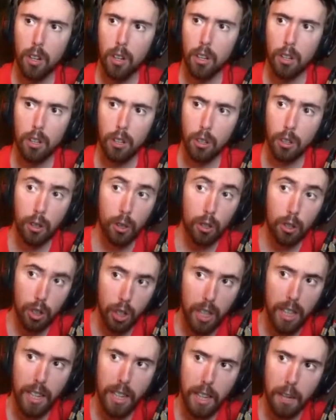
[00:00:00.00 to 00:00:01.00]
You're
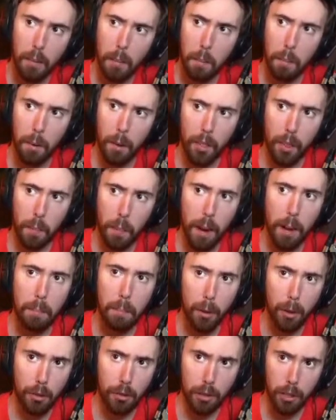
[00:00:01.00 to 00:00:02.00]
cheating, but the main
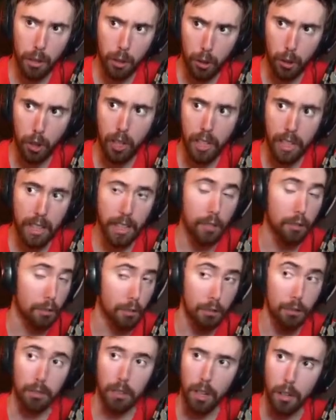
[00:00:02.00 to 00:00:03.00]
person you're cheating is
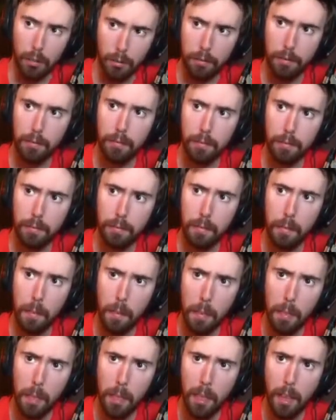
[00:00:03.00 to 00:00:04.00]
yourself.
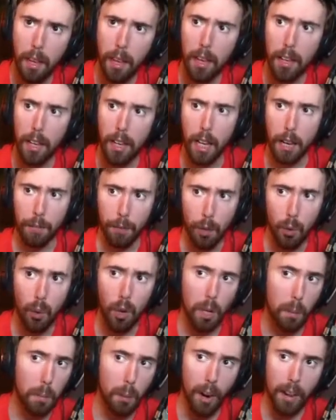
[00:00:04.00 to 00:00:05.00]
If you want
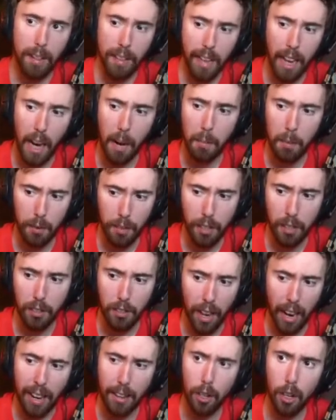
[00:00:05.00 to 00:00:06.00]
to play the game with these
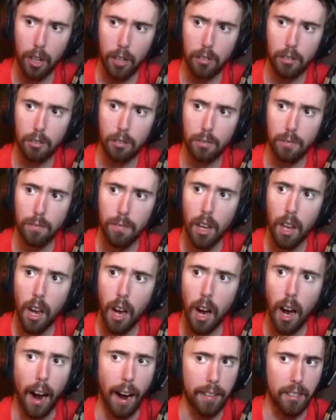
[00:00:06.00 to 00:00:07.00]
add-ons,
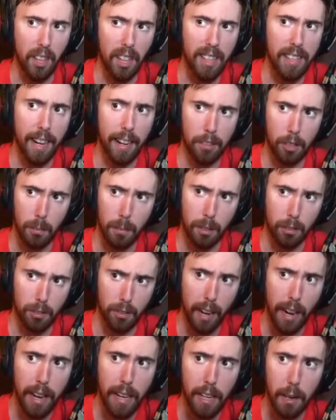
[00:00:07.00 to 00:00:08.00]
I think that's a
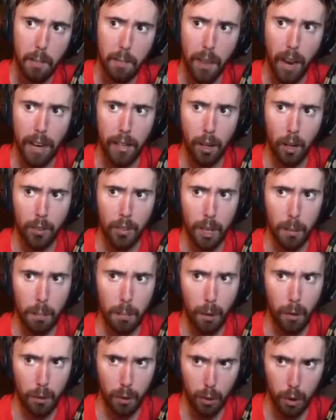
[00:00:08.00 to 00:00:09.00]
mistake. I don't think
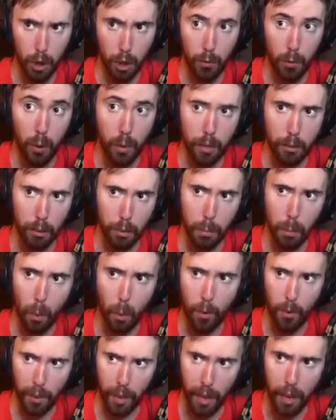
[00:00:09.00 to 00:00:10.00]
Blizzard should really
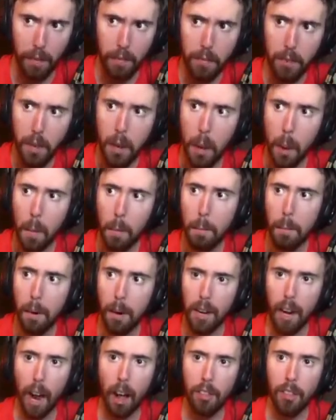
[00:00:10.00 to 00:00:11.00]
support that.
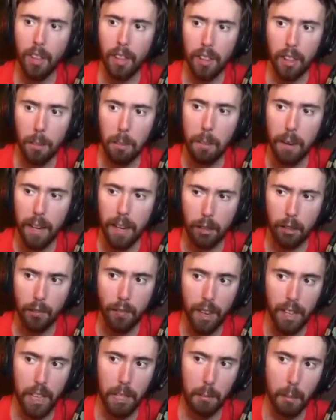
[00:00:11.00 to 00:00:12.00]
But I think the biggest
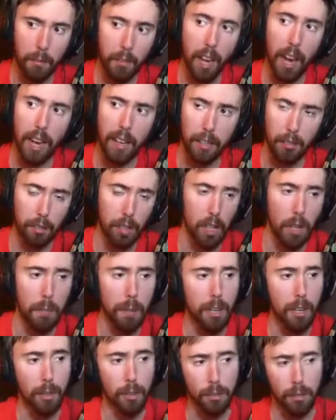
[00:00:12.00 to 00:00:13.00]
victim of that is going to be
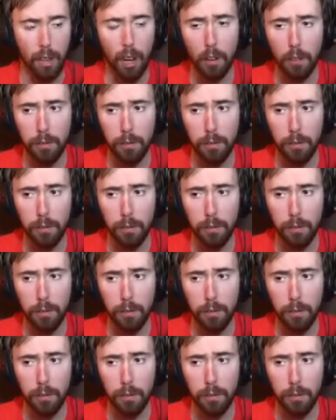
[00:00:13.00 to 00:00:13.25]
yourself.